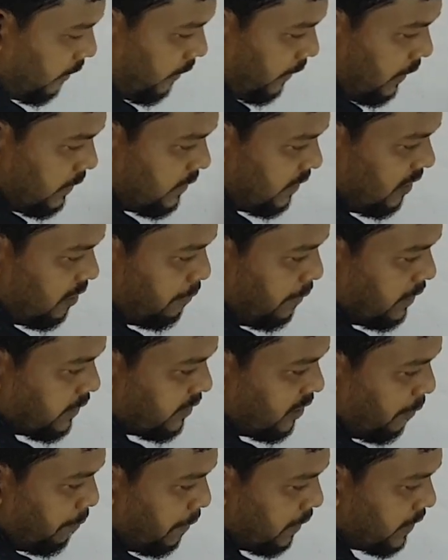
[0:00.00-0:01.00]
these
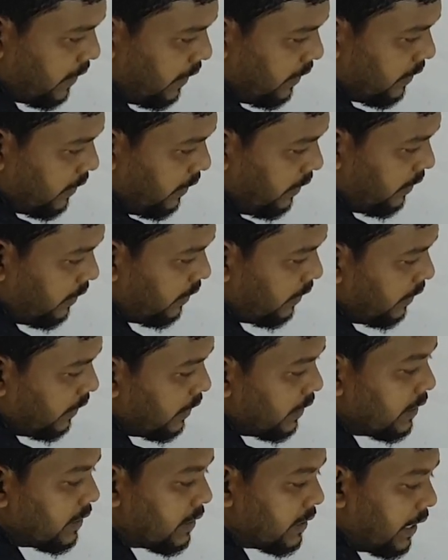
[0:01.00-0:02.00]
elements are present
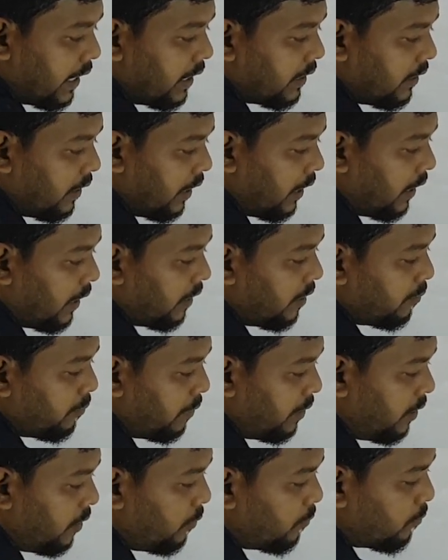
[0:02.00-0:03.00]
in set A and
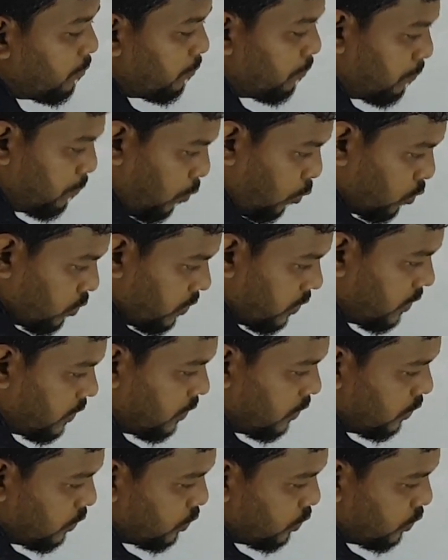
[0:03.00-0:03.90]
B both.